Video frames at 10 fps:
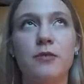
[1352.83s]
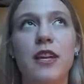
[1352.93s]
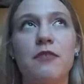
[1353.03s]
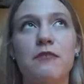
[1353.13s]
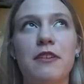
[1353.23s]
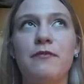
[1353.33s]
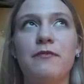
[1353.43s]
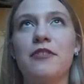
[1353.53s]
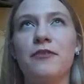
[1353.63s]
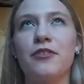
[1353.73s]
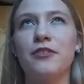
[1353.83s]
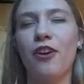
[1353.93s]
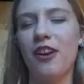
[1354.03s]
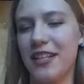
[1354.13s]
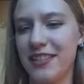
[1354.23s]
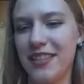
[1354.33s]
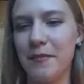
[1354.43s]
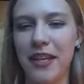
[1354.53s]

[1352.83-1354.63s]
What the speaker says: with one of your college siblings,